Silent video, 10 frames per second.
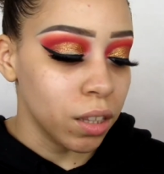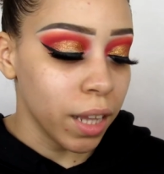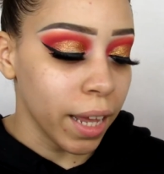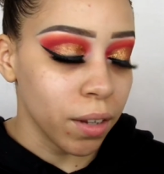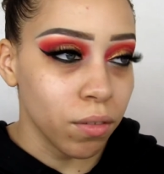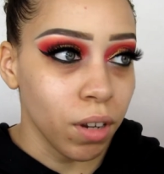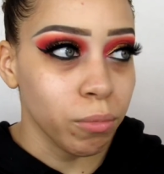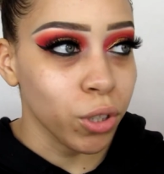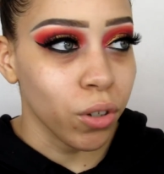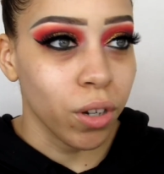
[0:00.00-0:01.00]
like I'm
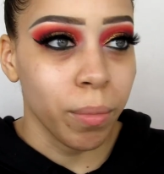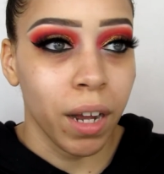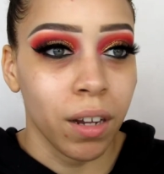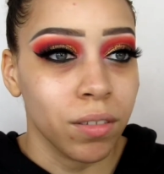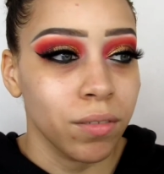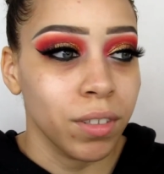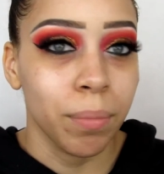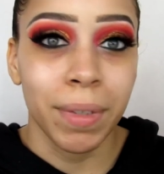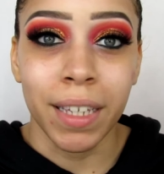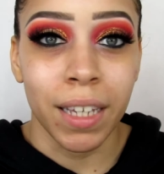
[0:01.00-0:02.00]
talking about in the
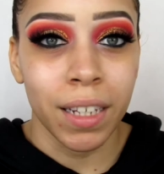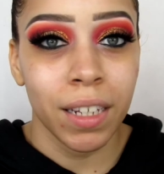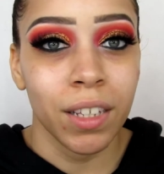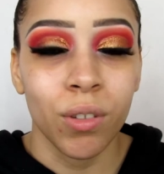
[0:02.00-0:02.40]
beginning,